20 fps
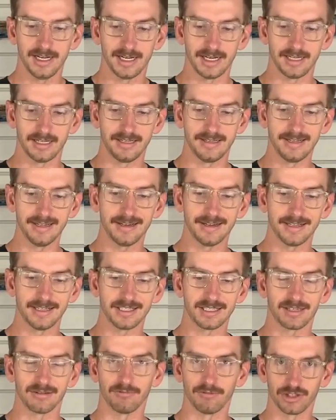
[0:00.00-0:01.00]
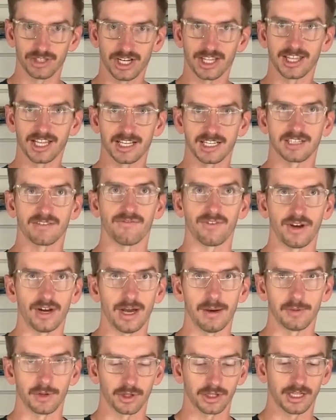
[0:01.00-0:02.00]
It does, which I think is
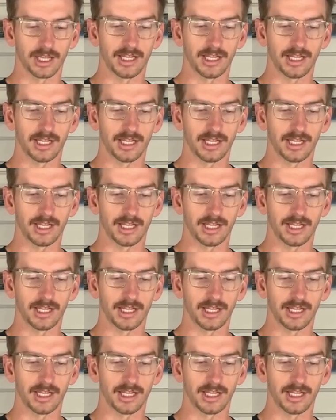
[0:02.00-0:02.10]
phenomenal